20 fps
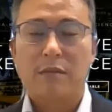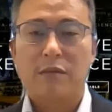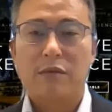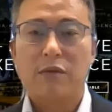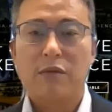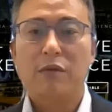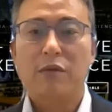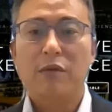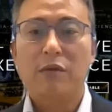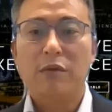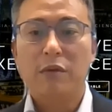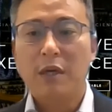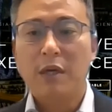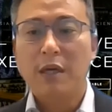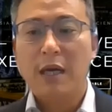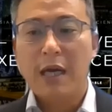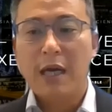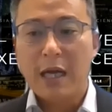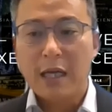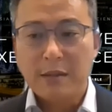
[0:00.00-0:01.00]
who
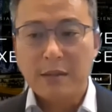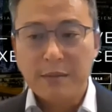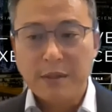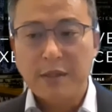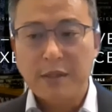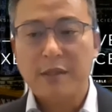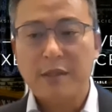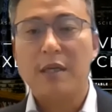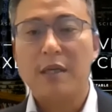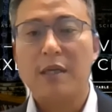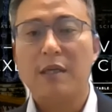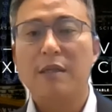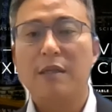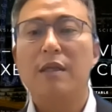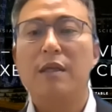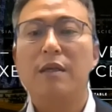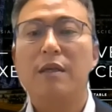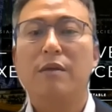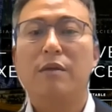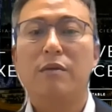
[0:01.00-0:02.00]
has been
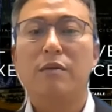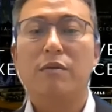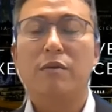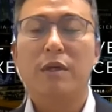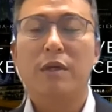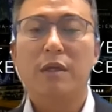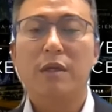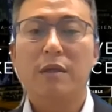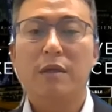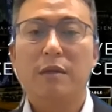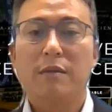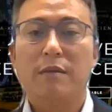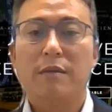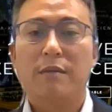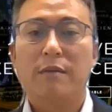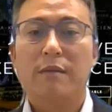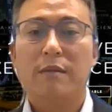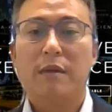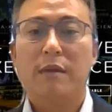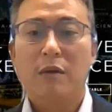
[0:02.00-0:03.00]
studied in Korea,
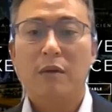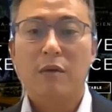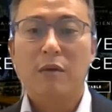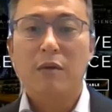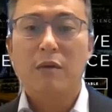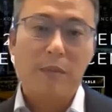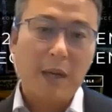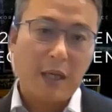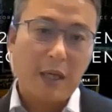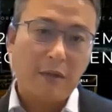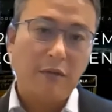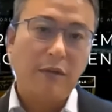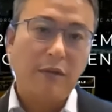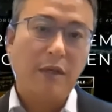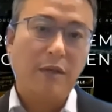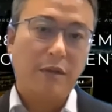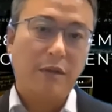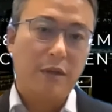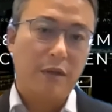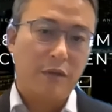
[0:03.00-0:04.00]
go back to
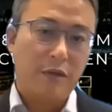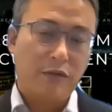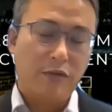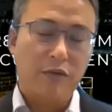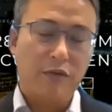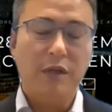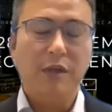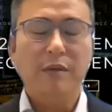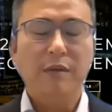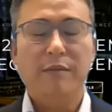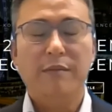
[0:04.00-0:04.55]
their country,